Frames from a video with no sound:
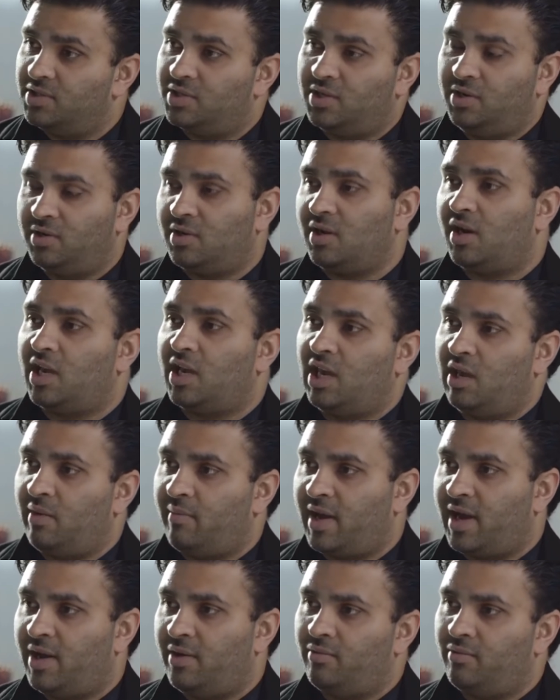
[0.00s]
So you're talking
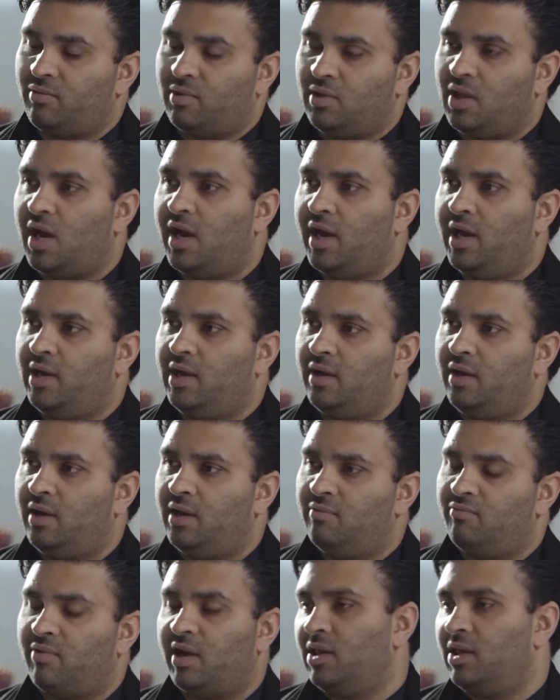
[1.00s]
about relying
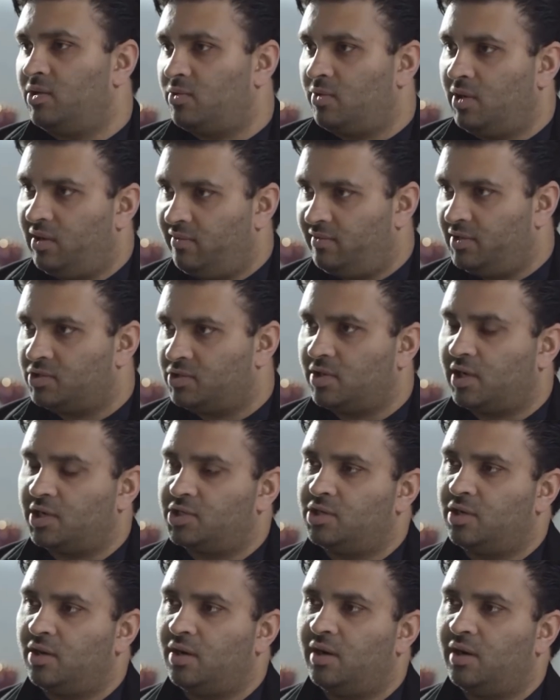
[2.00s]
on regulatory
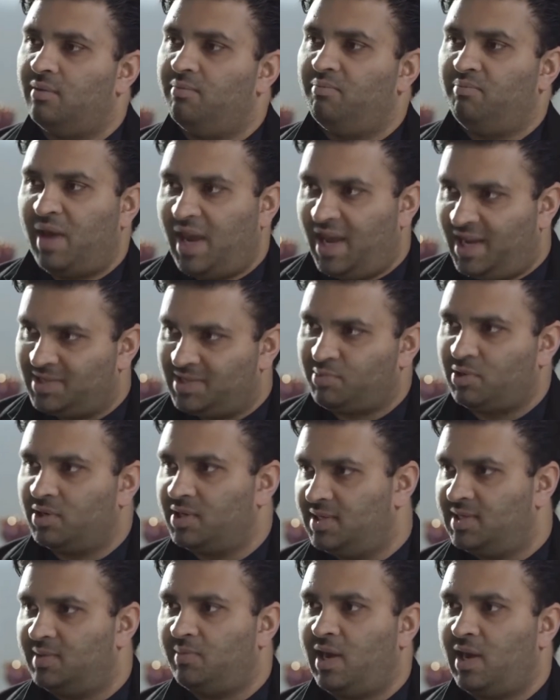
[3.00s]
infrastructure and banks
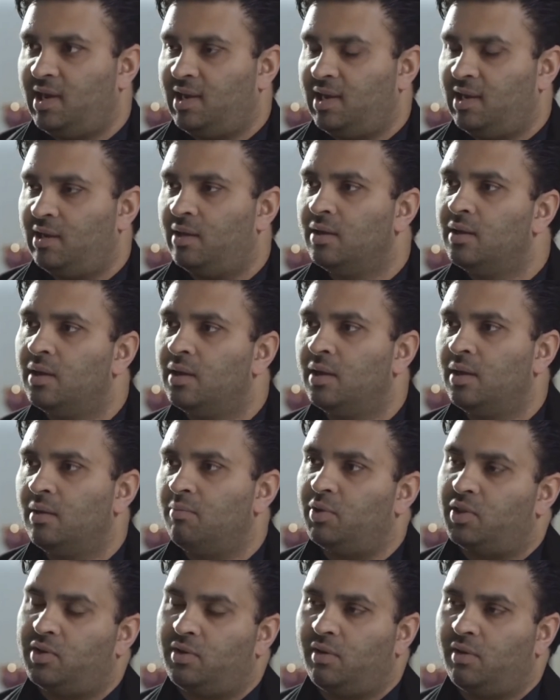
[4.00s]
participating,
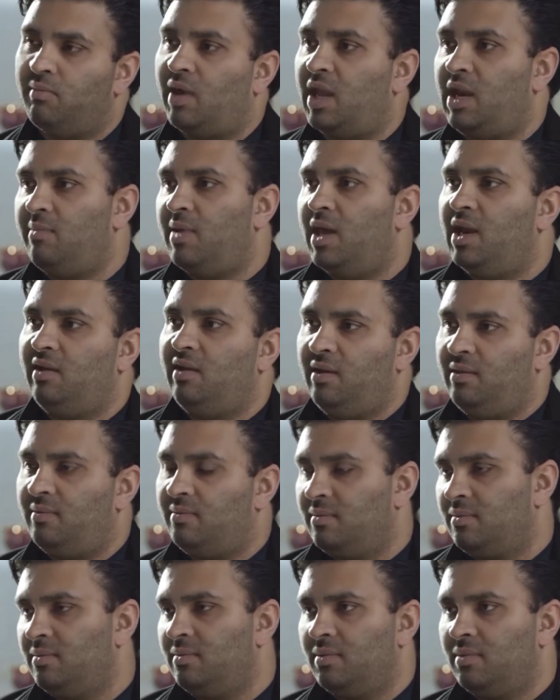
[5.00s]
but there are many, many
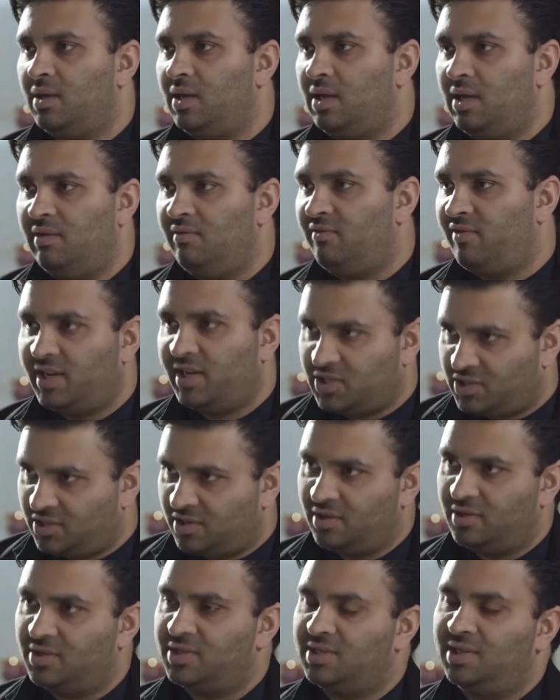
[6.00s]

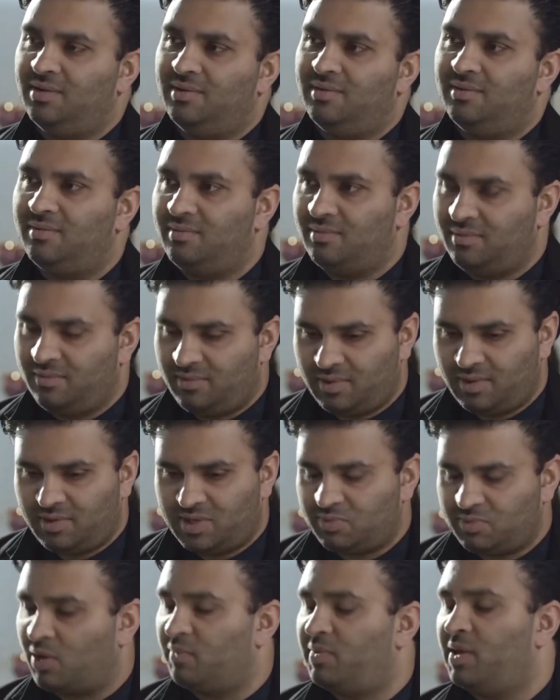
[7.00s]
investors and
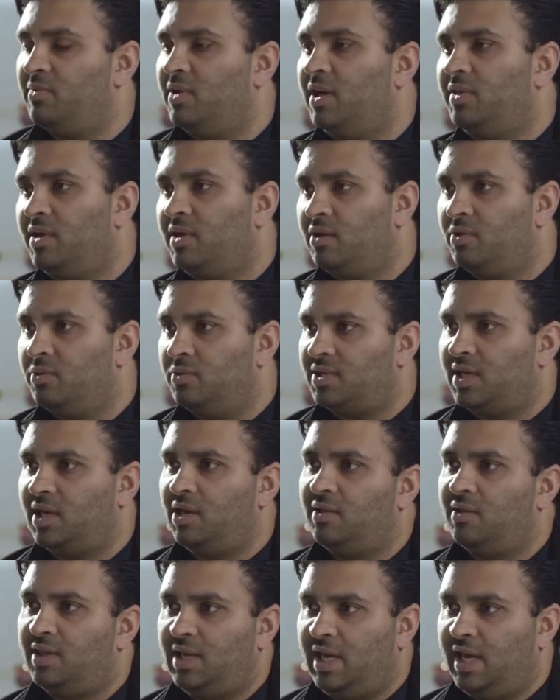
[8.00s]
smart people out there who will tell
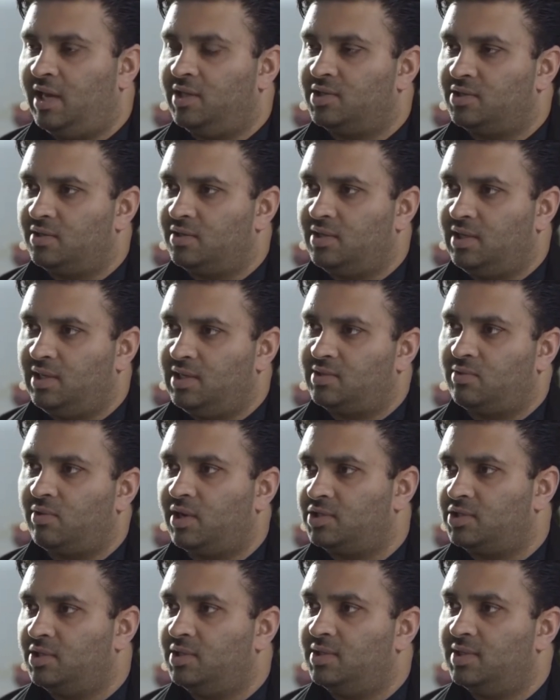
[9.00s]
you that the answer to these
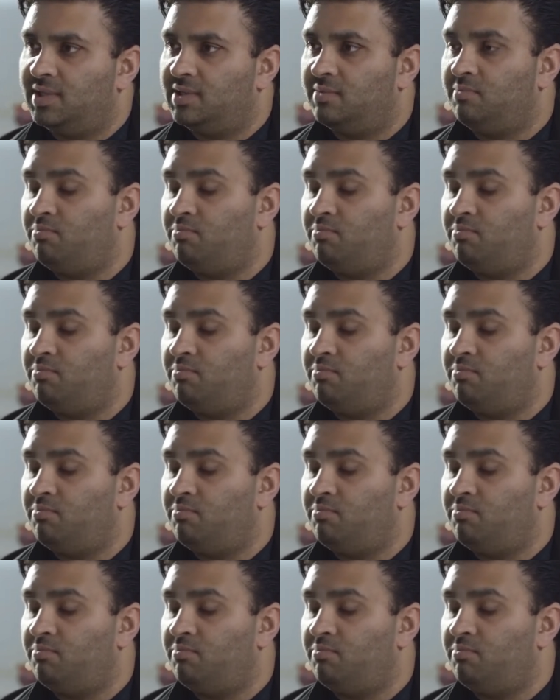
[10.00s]
questions is